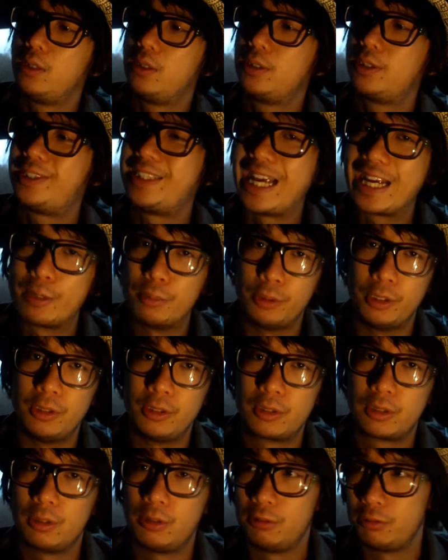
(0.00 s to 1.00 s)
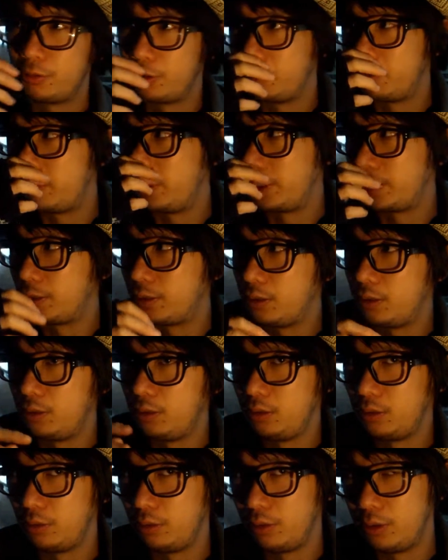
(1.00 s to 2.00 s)
segment of like,
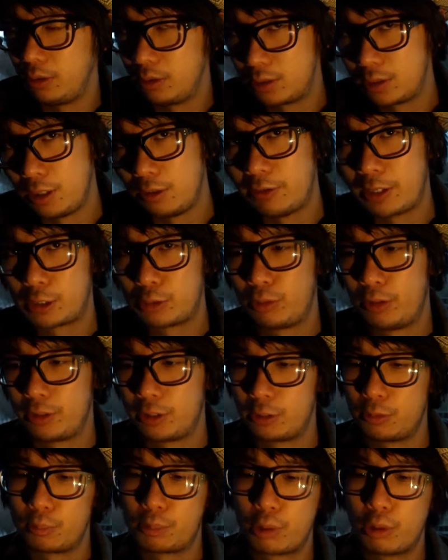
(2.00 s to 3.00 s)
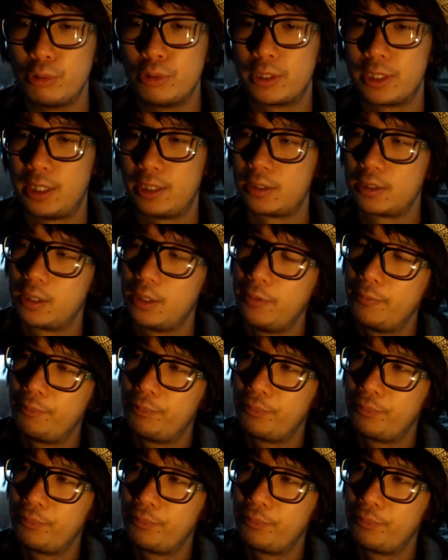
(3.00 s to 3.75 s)
you know, the self-actualization process,